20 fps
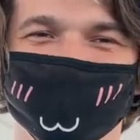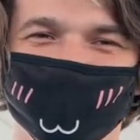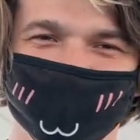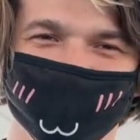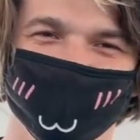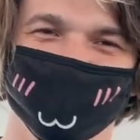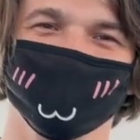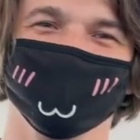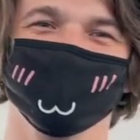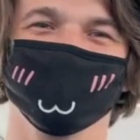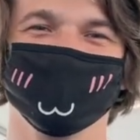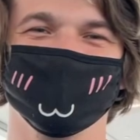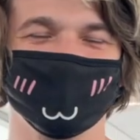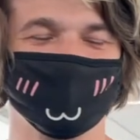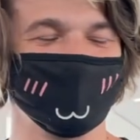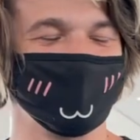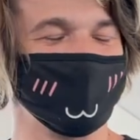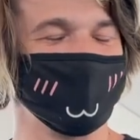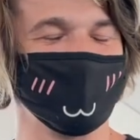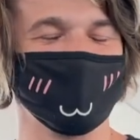Did you have a fun
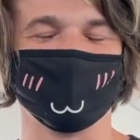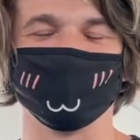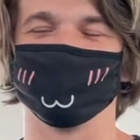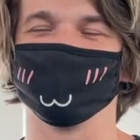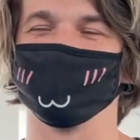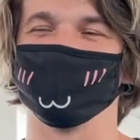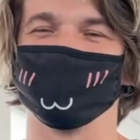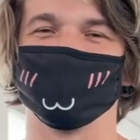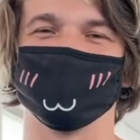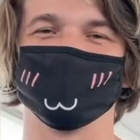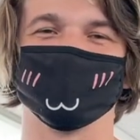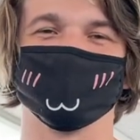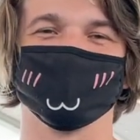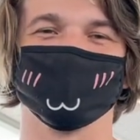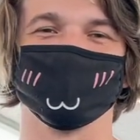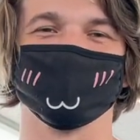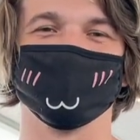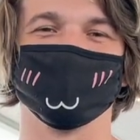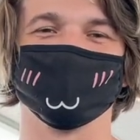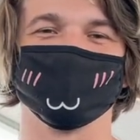time? I had a blast. It
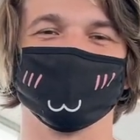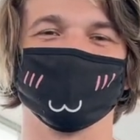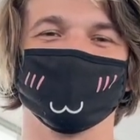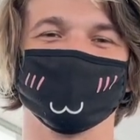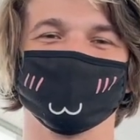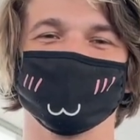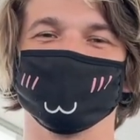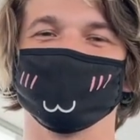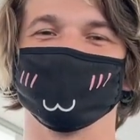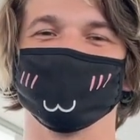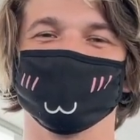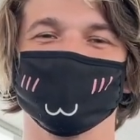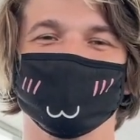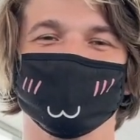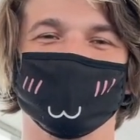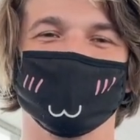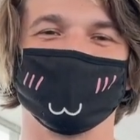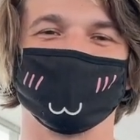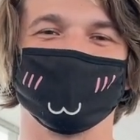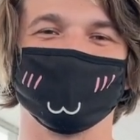was amazing. I'll definitely be
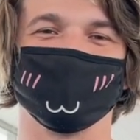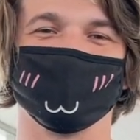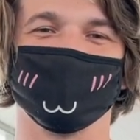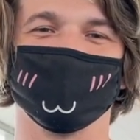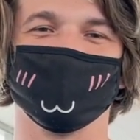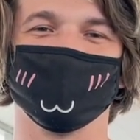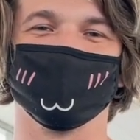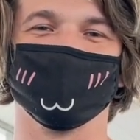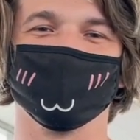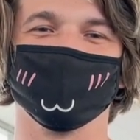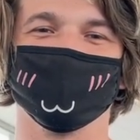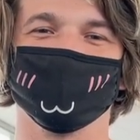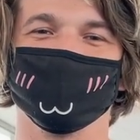back on Royal.